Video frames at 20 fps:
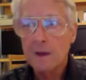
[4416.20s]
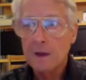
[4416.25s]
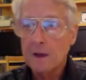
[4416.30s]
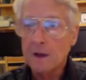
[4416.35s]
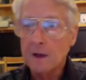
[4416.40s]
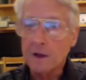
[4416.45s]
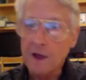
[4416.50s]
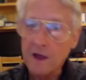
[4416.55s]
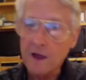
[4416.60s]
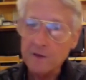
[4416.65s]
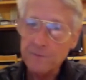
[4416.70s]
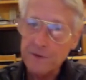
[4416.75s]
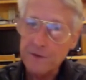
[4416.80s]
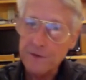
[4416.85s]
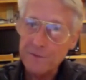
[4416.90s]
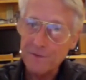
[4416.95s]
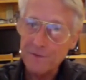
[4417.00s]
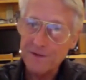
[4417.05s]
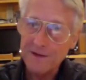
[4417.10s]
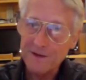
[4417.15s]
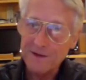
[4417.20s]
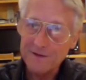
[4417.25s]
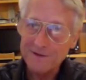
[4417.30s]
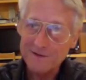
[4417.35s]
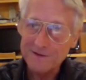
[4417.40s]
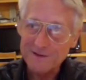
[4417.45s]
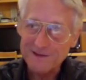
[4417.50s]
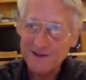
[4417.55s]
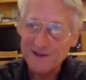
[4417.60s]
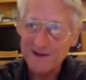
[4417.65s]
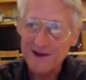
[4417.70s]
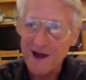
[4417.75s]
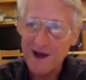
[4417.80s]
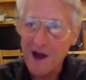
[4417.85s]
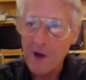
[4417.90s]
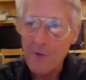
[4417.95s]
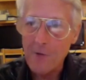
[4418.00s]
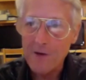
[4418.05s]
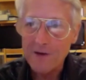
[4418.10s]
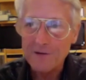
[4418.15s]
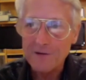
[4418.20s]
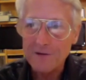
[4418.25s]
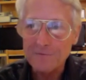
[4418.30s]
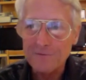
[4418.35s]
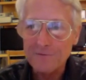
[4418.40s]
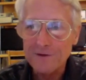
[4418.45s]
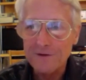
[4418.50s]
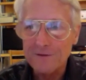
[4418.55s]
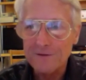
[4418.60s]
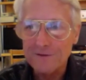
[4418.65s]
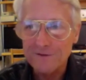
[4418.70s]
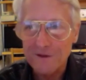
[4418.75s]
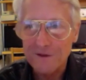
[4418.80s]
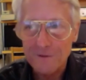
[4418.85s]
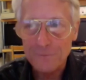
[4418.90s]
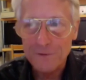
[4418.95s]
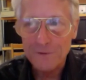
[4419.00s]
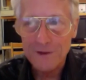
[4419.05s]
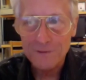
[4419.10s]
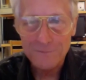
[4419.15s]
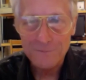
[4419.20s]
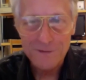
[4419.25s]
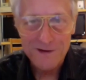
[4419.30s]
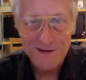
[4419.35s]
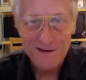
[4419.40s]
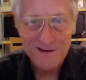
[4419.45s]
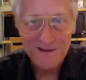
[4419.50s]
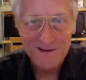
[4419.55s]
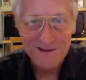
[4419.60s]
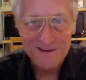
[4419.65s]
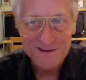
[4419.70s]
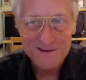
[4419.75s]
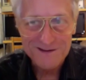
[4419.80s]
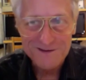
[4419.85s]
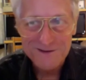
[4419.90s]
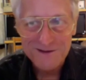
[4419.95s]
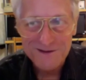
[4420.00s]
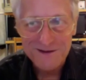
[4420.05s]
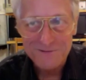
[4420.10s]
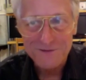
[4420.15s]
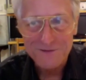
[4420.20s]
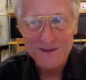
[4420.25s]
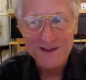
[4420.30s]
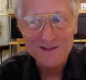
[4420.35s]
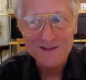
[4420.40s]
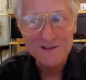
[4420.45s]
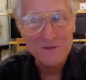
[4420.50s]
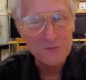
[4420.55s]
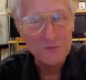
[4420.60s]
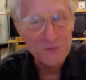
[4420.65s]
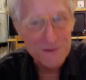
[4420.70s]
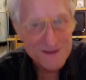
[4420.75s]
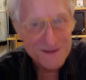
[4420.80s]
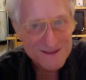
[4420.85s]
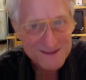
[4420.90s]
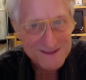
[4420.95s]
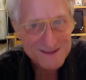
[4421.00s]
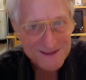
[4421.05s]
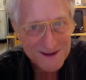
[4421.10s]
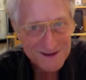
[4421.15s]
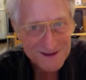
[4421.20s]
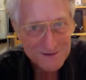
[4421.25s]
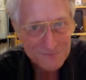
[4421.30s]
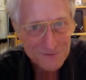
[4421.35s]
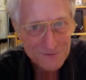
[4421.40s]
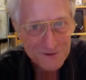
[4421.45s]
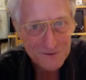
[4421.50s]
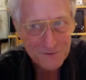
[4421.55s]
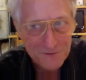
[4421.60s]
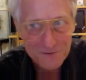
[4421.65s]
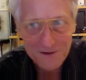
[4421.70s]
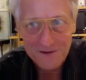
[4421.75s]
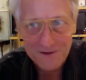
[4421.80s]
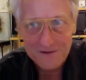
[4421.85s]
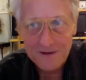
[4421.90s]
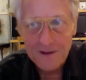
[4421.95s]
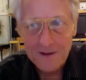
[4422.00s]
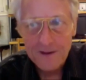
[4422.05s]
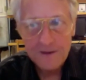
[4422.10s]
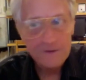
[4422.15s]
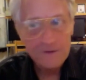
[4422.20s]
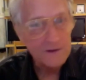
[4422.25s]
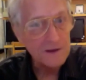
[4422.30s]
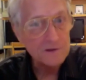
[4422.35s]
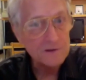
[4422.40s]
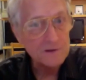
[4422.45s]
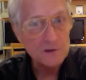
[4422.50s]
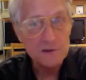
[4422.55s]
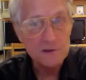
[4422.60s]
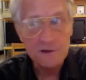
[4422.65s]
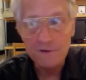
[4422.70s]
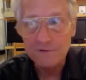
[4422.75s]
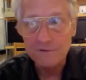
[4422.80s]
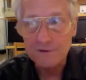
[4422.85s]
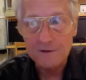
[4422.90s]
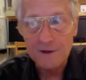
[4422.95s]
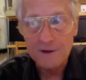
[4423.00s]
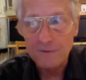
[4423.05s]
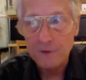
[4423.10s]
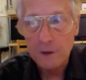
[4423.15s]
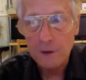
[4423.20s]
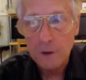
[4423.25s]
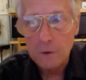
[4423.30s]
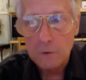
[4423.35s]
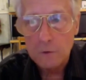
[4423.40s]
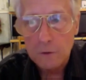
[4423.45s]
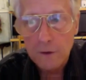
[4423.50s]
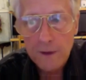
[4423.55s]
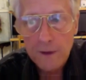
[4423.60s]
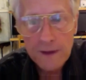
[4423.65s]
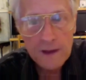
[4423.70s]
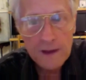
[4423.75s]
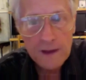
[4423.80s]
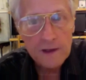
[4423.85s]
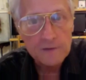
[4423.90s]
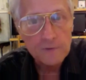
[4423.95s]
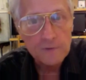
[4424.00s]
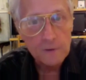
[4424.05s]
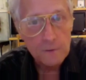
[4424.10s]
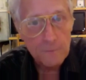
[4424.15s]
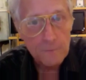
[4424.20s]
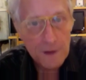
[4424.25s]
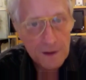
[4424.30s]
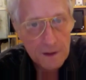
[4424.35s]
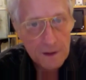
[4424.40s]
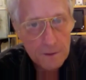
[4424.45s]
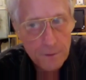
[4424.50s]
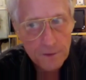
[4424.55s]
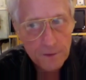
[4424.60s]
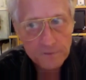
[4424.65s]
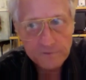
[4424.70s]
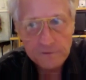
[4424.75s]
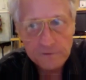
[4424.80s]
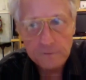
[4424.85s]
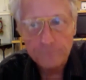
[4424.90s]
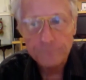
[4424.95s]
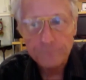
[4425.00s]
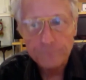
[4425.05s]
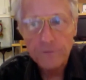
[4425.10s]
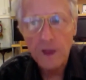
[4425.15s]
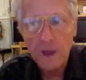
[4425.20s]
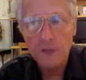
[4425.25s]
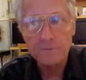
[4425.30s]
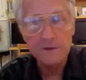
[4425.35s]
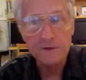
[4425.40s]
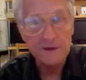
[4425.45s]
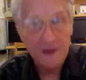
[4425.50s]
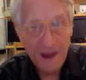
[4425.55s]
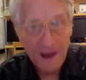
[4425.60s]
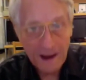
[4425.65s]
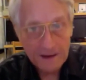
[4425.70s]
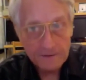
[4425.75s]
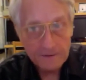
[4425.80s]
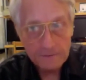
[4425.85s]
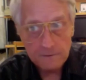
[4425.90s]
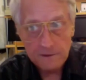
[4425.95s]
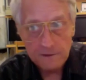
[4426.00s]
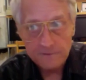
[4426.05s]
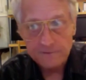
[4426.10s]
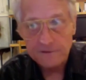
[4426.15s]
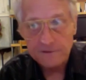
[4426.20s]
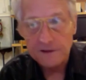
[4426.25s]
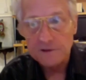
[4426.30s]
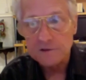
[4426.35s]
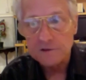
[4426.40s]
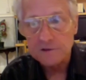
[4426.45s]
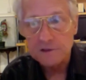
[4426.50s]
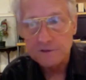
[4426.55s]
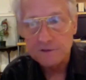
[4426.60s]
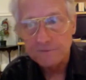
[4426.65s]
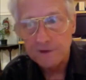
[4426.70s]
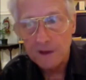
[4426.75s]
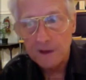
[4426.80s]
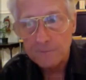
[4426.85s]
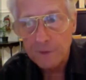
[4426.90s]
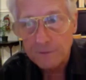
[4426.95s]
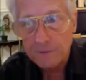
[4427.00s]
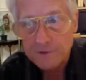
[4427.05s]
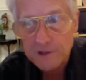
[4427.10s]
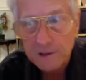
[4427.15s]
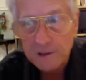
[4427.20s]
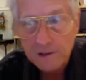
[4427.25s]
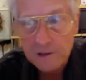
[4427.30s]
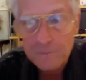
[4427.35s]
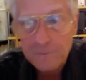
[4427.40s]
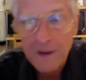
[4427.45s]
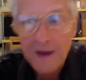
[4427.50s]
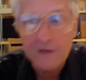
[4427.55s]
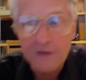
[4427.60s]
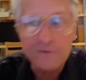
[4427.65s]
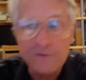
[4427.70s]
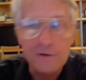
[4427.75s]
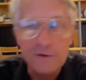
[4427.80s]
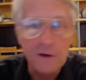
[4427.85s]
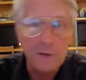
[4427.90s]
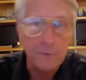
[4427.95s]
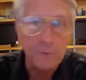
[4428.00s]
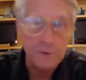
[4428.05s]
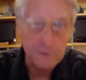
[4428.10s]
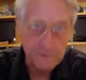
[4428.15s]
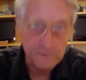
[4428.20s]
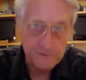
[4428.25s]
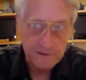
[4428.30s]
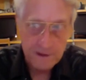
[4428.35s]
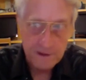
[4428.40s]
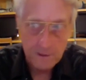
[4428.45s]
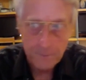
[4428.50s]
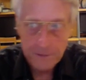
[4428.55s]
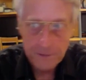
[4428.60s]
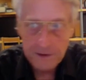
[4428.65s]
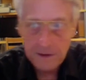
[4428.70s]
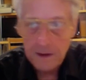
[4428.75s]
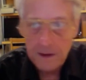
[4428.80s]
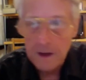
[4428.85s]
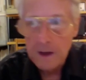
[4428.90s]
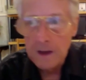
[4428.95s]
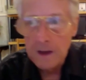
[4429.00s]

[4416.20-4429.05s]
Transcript: A lot of people can't understand how I could figure this out without being an engineer, but that's the reason I could figure it out. The engineers didn't have a clue. It took a media person. I'd been an actor on stage and TV. I'd published a little magazine. I'd produced an LP.